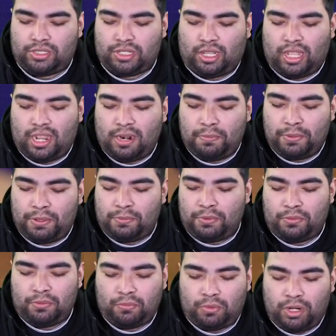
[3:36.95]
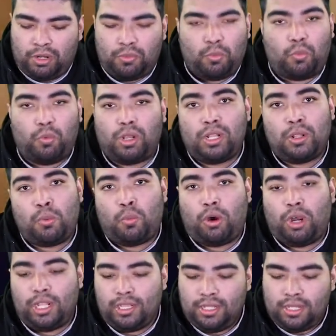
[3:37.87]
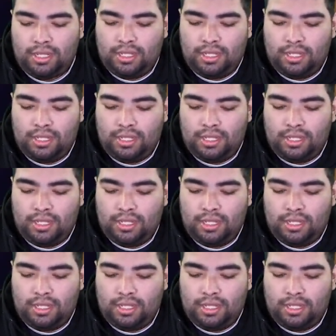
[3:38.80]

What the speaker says: A lot of people run 1 and 1.